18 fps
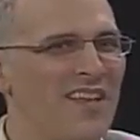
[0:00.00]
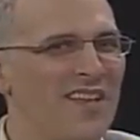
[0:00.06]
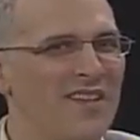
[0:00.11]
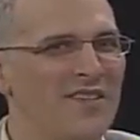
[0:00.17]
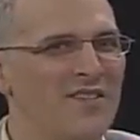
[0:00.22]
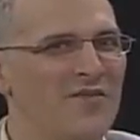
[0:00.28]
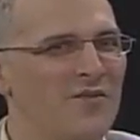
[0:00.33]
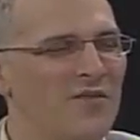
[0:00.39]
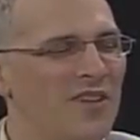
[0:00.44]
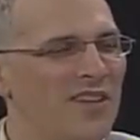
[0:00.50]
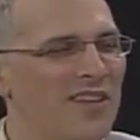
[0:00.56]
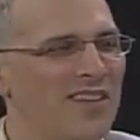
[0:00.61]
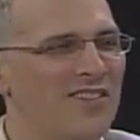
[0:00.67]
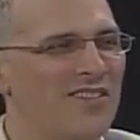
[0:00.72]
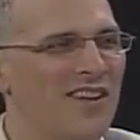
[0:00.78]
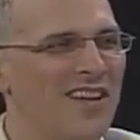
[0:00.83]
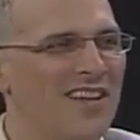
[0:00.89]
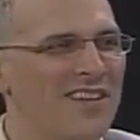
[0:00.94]
Kelly's
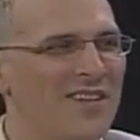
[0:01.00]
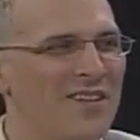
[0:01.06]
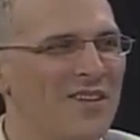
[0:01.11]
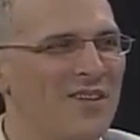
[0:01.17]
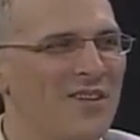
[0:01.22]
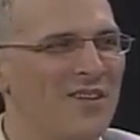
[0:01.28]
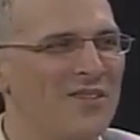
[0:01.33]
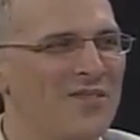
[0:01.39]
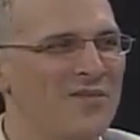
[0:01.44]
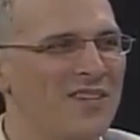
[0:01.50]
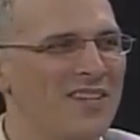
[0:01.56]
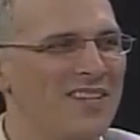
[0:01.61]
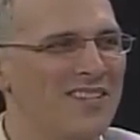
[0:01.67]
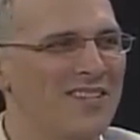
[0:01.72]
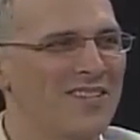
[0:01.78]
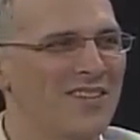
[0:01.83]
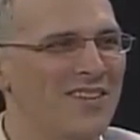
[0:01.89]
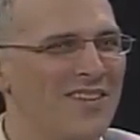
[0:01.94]
really trying to encourage me
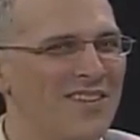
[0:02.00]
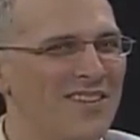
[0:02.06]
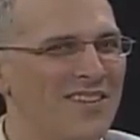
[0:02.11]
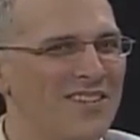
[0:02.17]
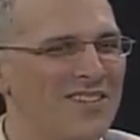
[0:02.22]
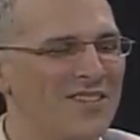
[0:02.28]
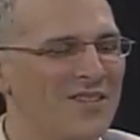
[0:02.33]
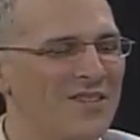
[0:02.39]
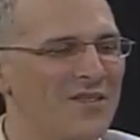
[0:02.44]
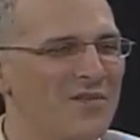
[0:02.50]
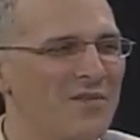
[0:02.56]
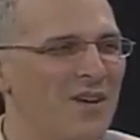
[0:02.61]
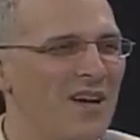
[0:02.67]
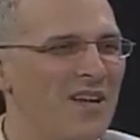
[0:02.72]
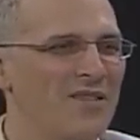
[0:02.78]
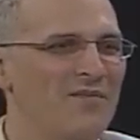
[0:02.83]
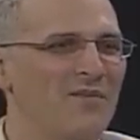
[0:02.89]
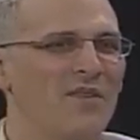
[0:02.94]
to start on as soon as
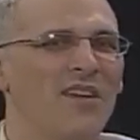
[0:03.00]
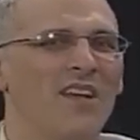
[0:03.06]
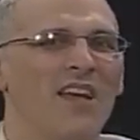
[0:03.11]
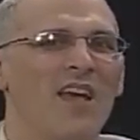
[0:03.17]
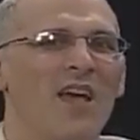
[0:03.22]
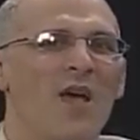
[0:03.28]
possible.